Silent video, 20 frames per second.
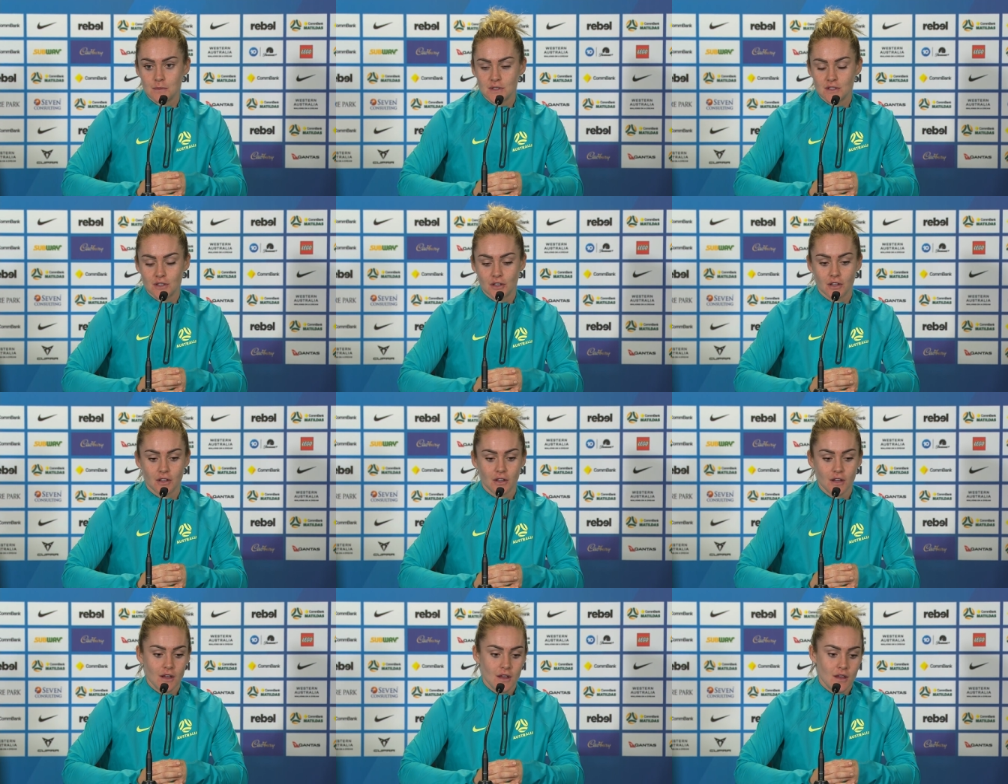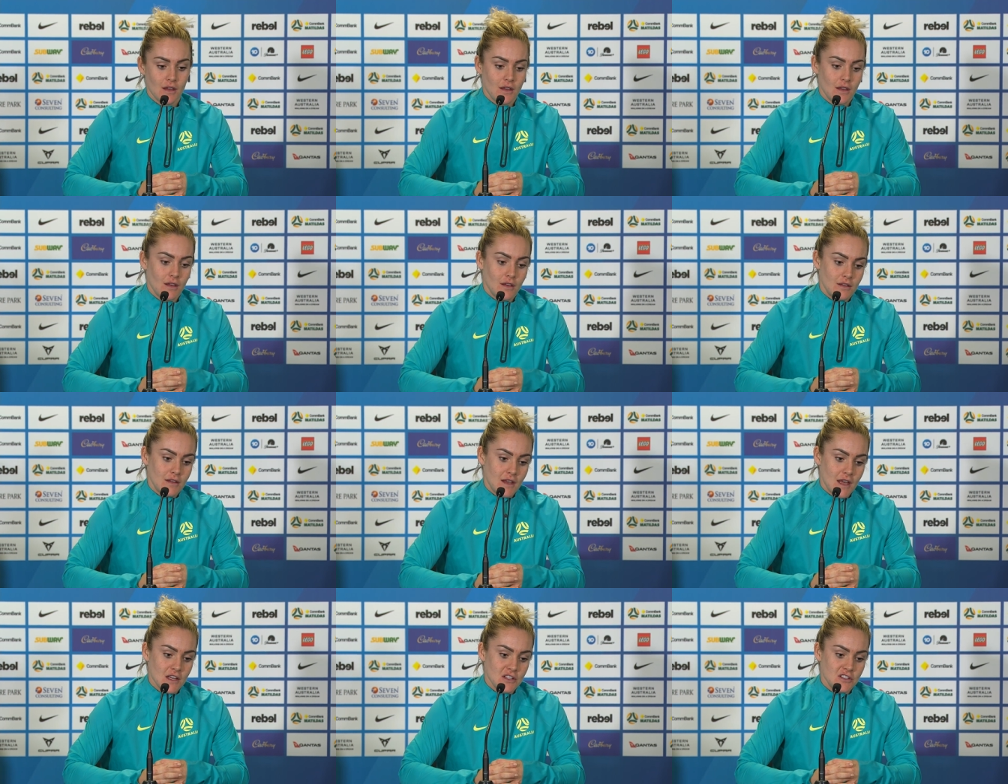So,
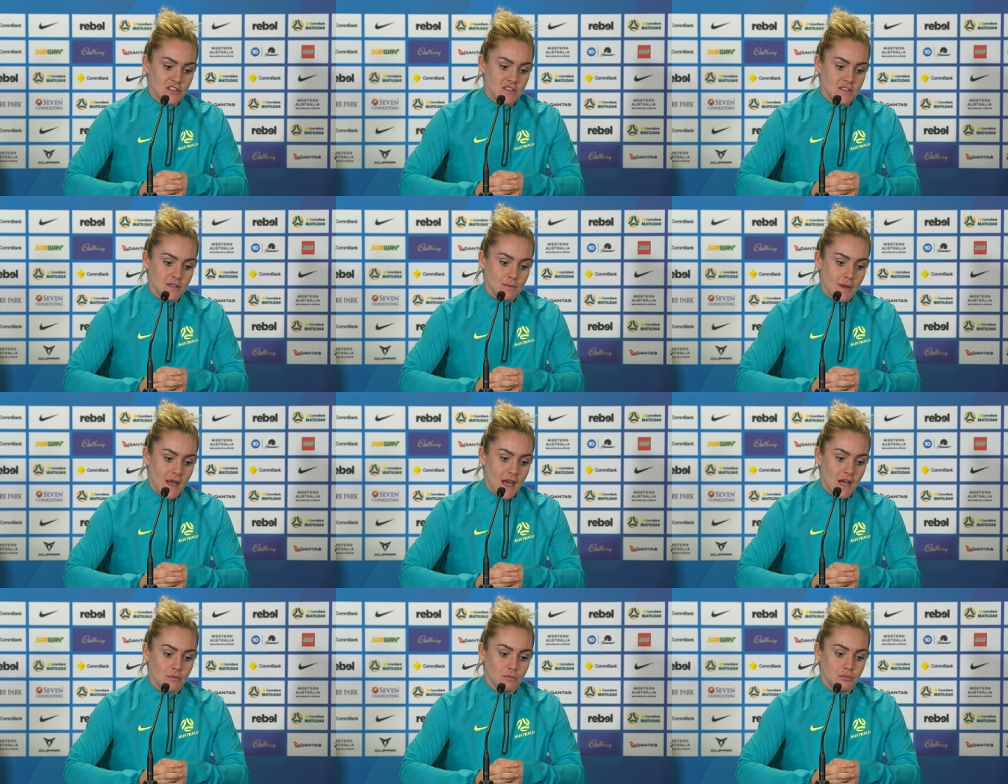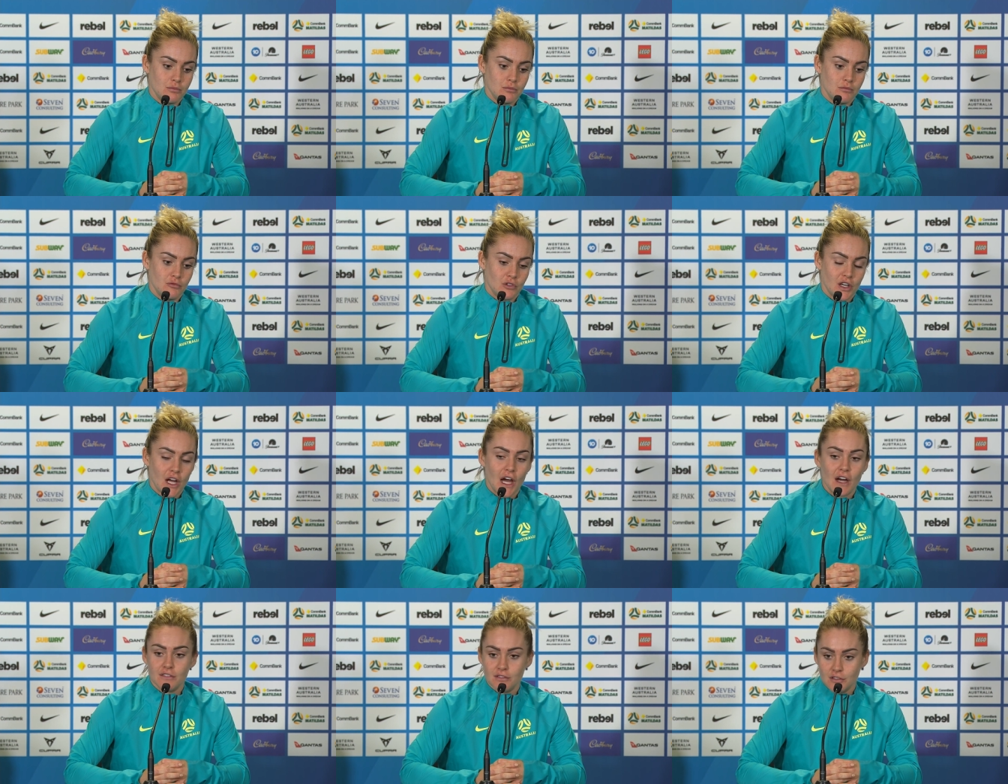yeah, it's just about
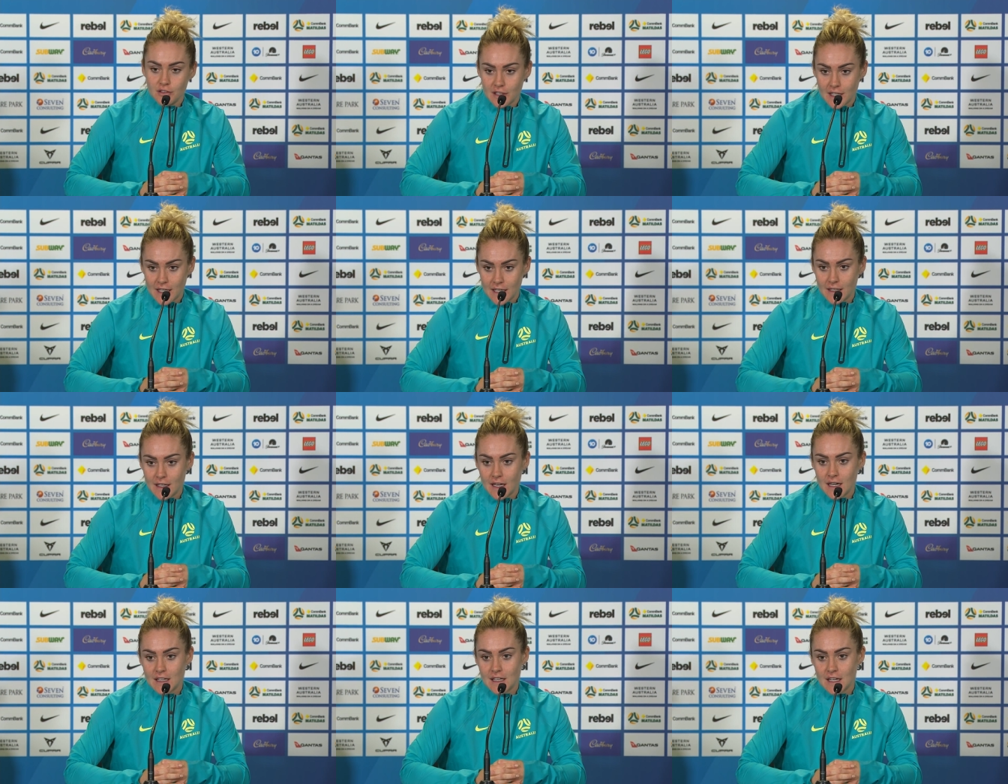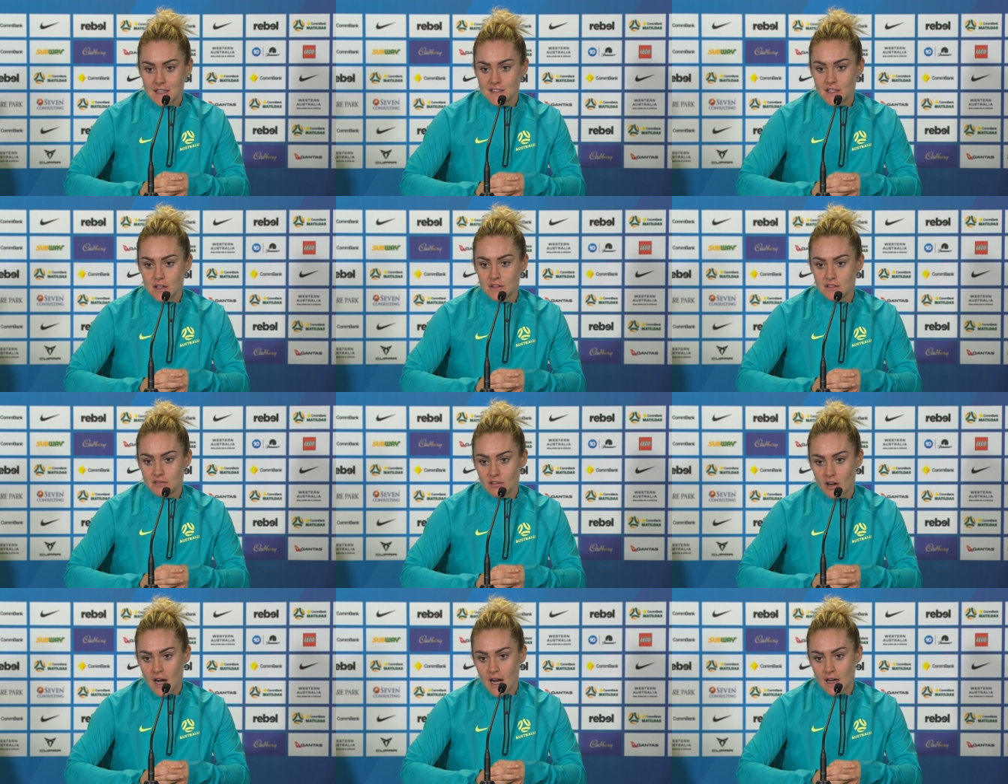recovery, getting
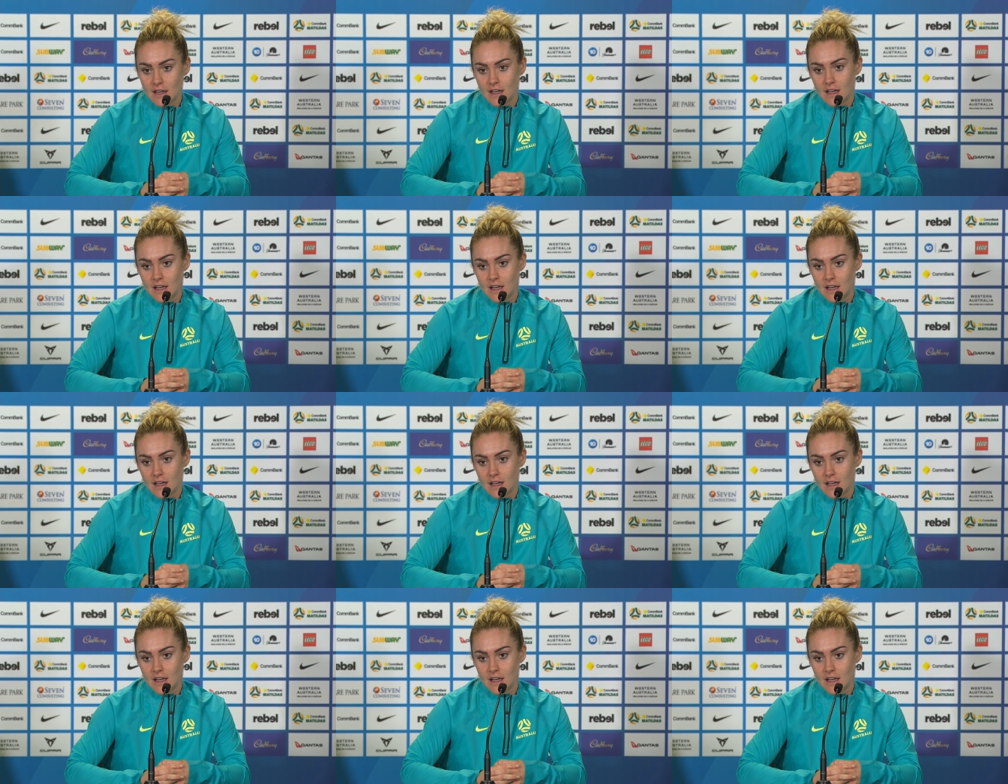ourselves right,